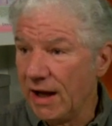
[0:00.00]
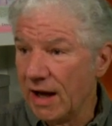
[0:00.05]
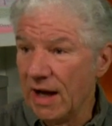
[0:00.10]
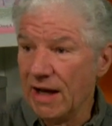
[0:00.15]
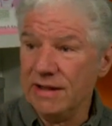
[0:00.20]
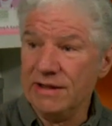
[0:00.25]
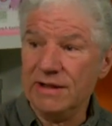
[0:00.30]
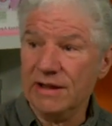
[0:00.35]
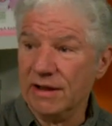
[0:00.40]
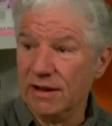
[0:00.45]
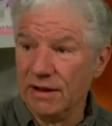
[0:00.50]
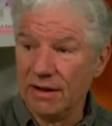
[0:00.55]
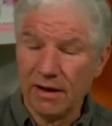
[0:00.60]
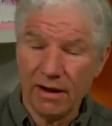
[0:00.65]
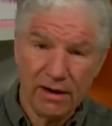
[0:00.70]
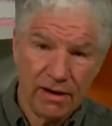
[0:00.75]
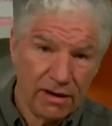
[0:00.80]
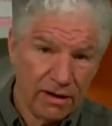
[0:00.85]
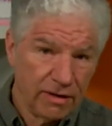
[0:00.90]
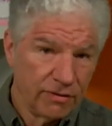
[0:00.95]
I did it
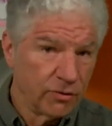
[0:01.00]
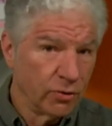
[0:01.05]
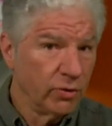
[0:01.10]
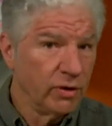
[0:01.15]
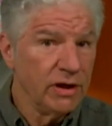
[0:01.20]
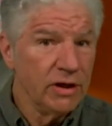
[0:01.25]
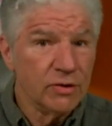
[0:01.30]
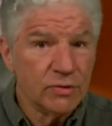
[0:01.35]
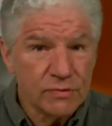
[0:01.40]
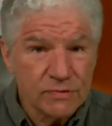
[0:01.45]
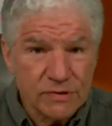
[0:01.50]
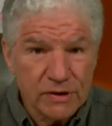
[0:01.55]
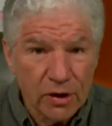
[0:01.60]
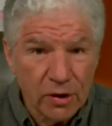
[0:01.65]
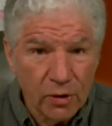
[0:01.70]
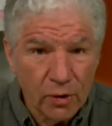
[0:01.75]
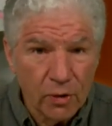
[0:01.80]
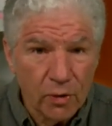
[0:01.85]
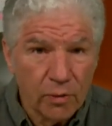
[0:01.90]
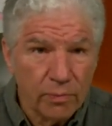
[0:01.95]
30 years
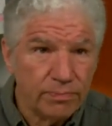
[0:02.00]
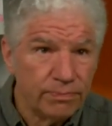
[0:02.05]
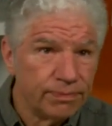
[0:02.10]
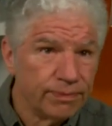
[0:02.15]
ago,